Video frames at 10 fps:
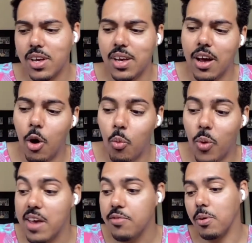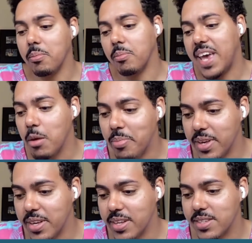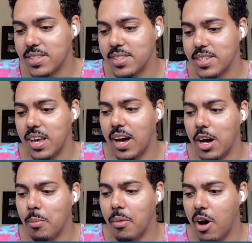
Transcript: away from campus, often